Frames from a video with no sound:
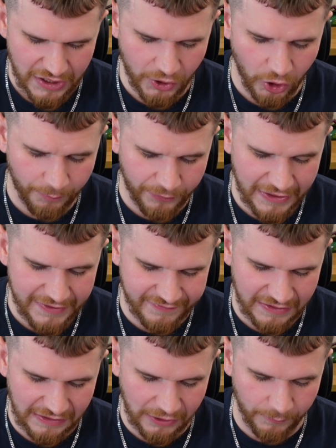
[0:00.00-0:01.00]
He
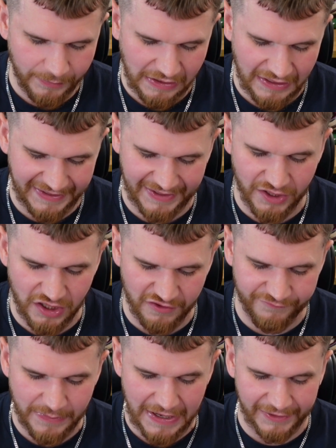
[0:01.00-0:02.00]
operated a little bit like a
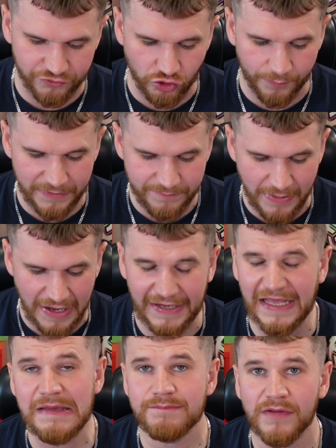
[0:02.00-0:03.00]
halfback, dropping
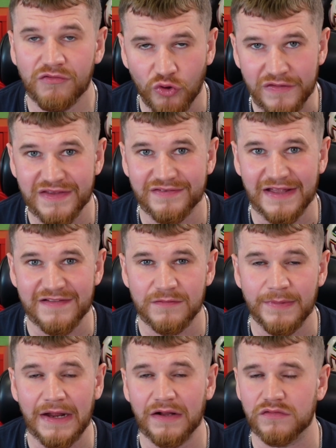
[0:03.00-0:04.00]
back in between the
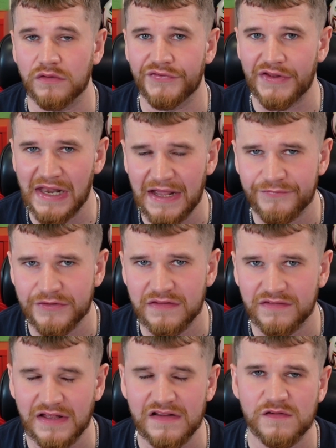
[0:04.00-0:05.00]
centre-backs or to the left of
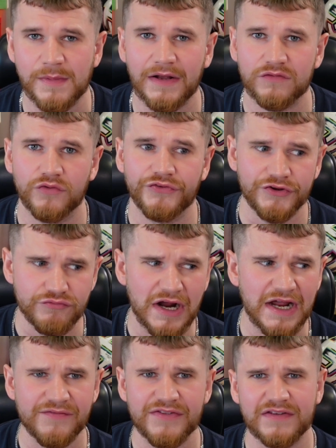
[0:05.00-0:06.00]
the centre-backs or to the
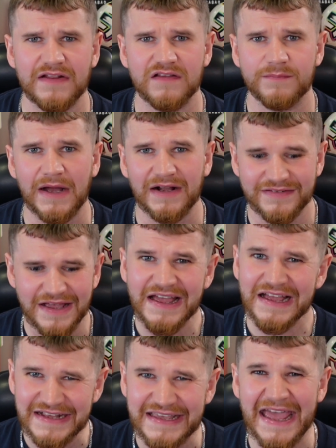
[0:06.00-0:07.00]
right of the centre-backs,
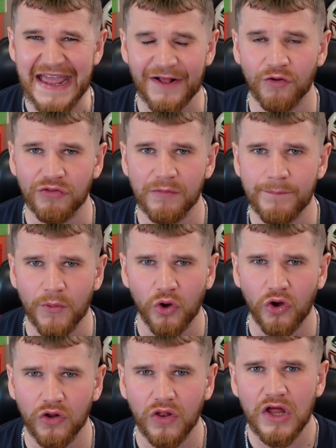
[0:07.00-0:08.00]
getting on the
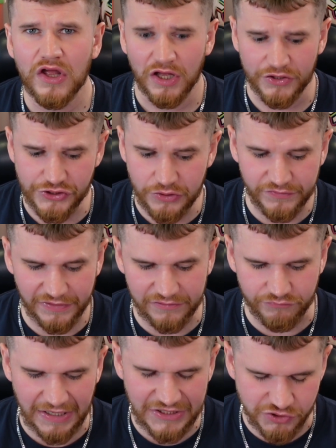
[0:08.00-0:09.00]
ball and using
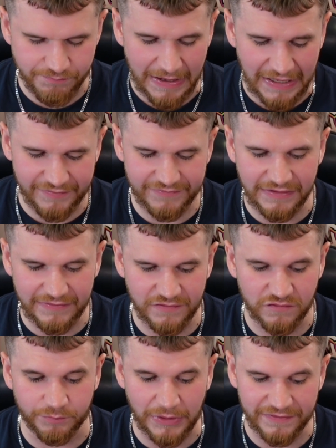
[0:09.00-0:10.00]
his range of passing to
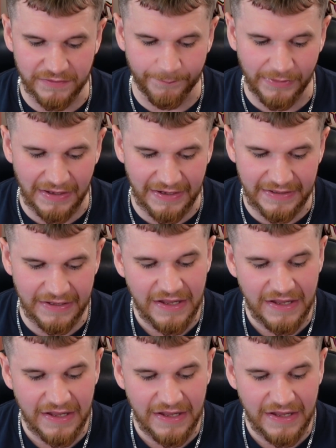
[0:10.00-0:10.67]
spread the play.